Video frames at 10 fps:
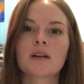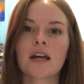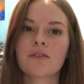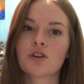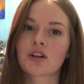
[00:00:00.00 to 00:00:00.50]

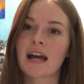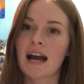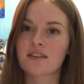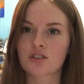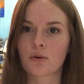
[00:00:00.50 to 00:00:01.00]
if you're gonna
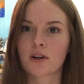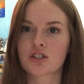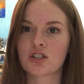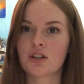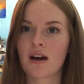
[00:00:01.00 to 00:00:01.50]
ask a
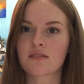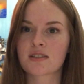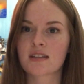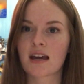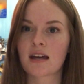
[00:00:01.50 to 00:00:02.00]
question, you have to
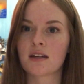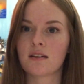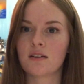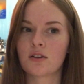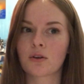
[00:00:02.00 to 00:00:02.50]
say,
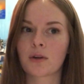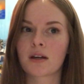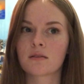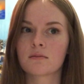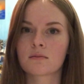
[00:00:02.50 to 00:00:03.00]
you know, like,
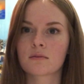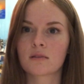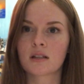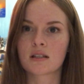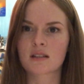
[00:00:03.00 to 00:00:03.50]

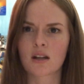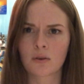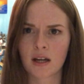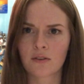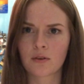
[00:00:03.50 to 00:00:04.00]
is that
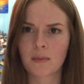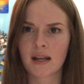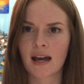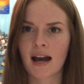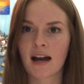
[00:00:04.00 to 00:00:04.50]
okay for me
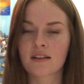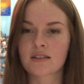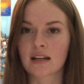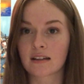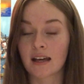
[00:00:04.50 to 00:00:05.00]
to
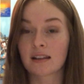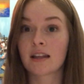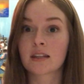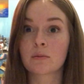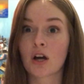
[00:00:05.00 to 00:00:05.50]
ask? And like,
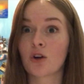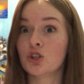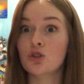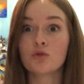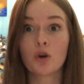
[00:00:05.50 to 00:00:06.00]
let them know
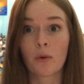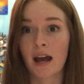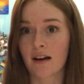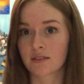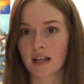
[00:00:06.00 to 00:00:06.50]
you don't
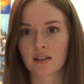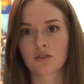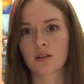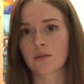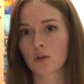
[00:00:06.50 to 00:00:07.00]
have to
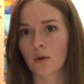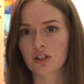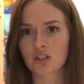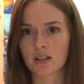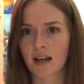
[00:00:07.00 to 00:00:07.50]
answer every
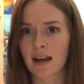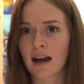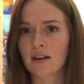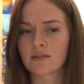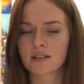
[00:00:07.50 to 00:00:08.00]
question I
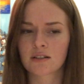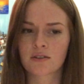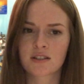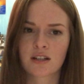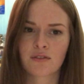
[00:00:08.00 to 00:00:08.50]
have and
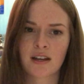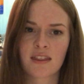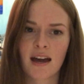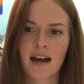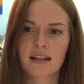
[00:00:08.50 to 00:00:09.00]
different stuff like
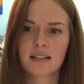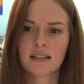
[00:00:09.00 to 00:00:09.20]
that,